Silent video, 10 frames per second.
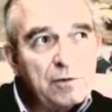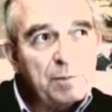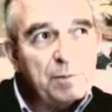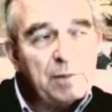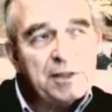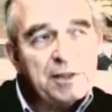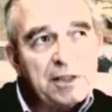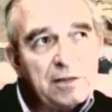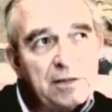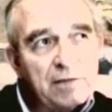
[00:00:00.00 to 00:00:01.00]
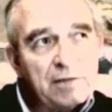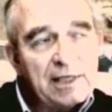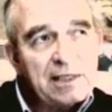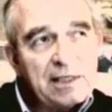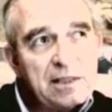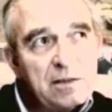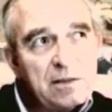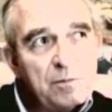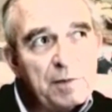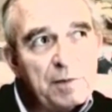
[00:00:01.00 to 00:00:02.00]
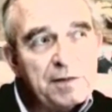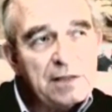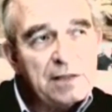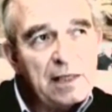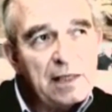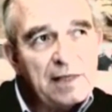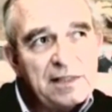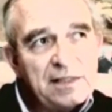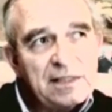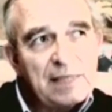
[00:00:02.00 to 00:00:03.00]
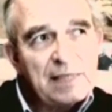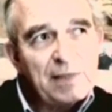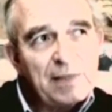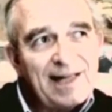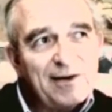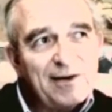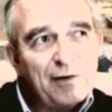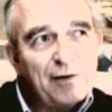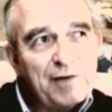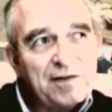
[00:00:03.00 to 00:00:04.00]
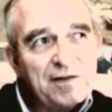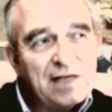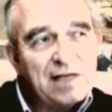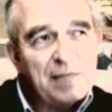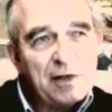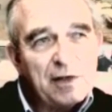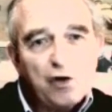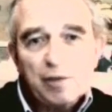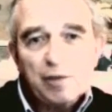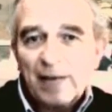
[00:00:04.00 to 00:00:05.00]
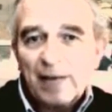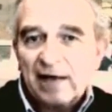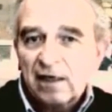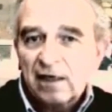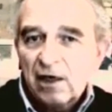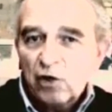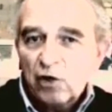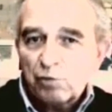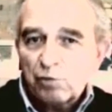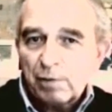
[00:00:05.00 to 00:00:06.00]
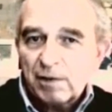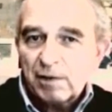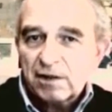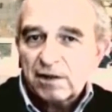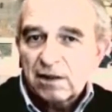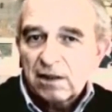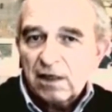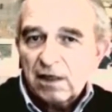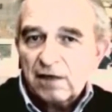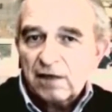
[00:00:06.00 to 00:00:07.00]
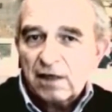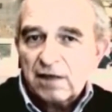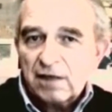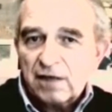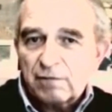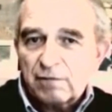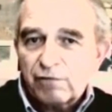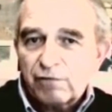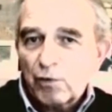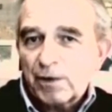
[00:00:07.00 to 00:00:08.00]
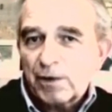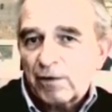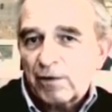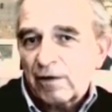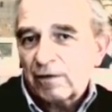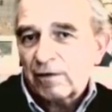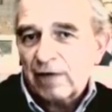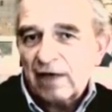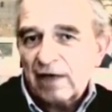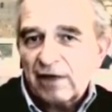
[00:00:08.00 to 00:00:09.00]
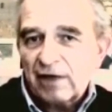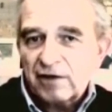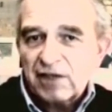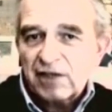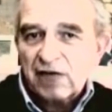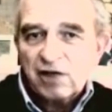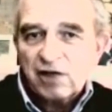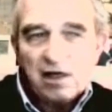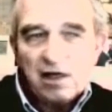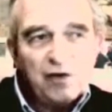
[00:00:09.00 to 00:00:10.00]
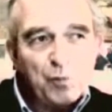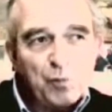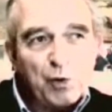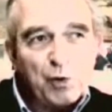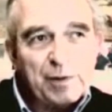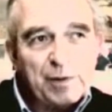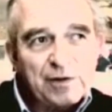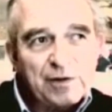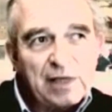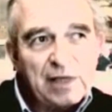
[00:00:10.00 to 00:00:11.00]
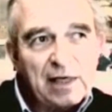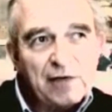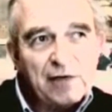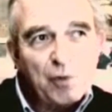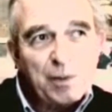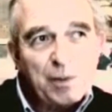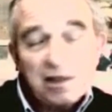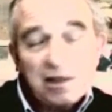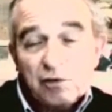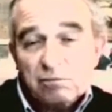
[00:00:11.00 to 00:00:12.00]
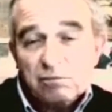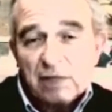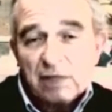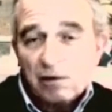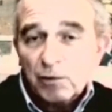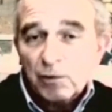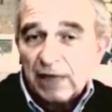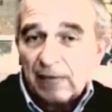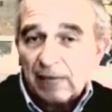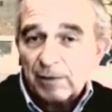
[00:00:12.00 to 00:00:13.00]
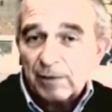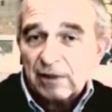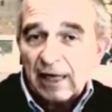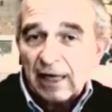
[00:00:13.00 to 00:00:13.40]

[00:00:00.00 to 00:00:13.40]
publisher, to the lady who publishes, and she said, well, I don't know if this is gonna be good or bad to publish as a foreword or anything, as a text in the book, because so we didn't include that, but